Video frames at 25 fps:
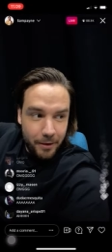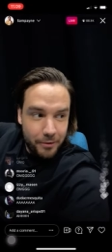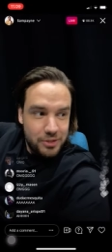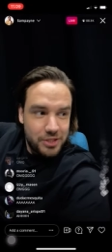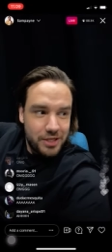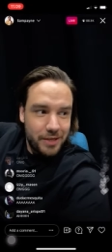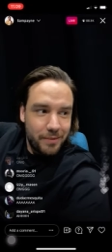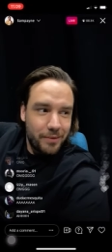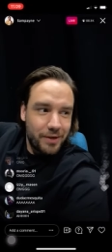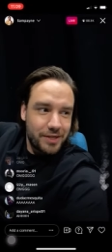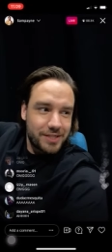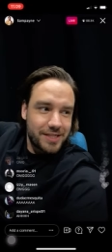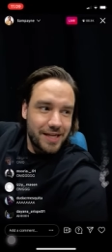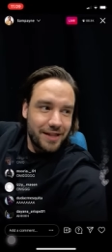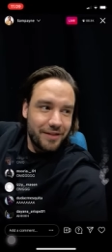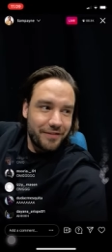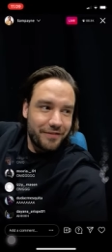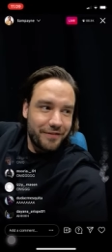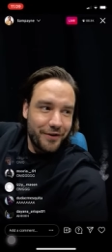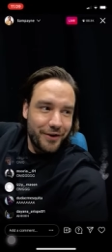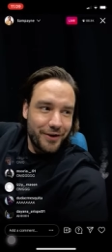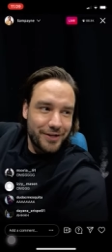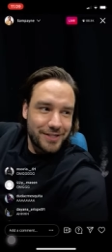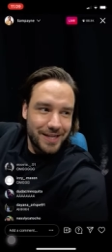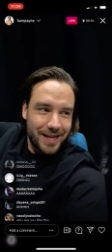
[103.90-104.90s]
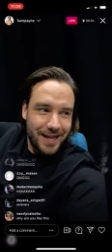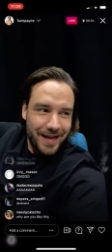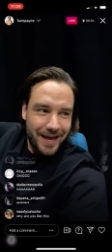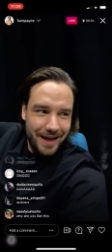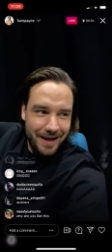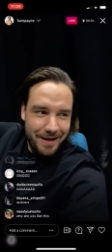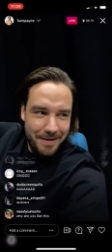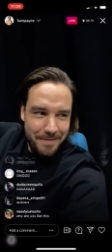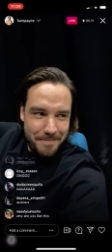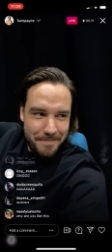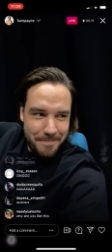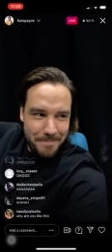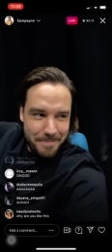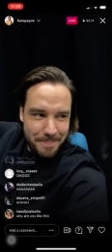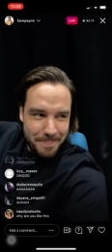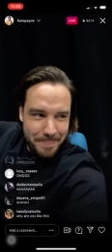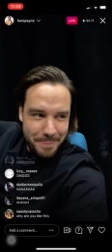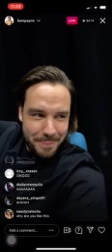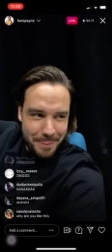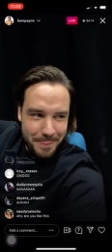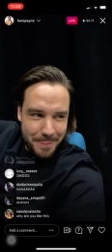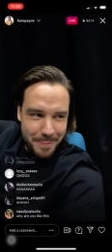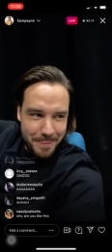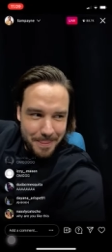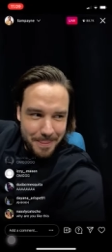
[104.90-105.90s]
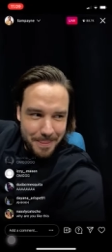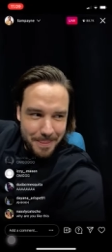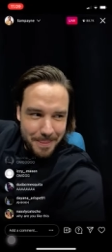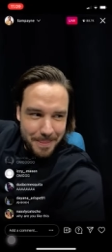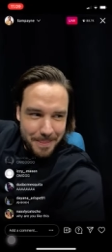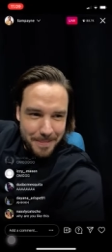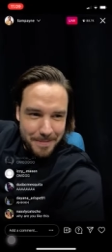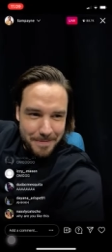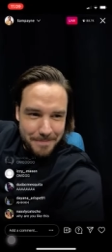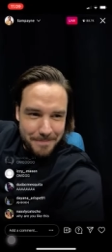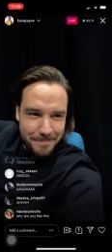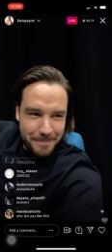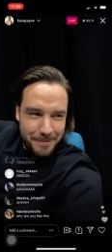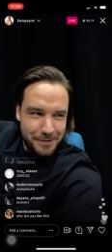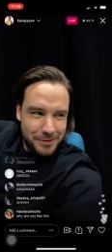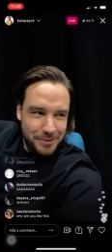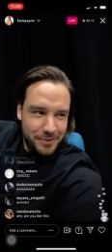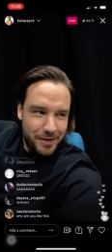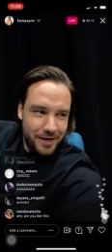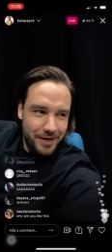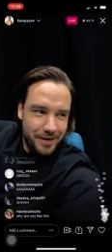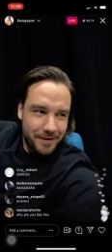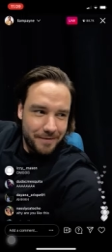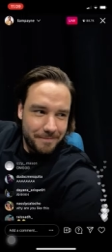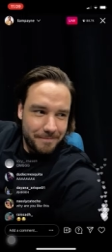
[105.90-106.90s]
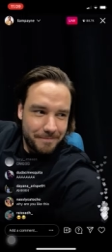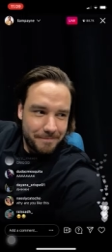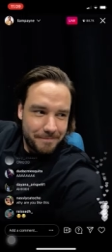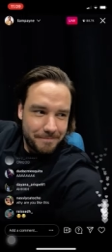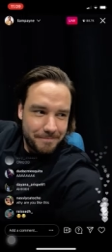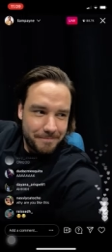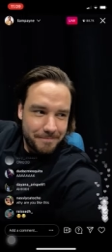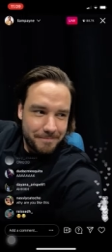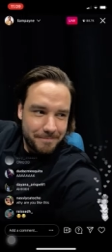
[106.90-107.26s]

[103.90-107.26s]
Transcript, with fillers: Who do you think would have sent the first letter? Who do you reckon?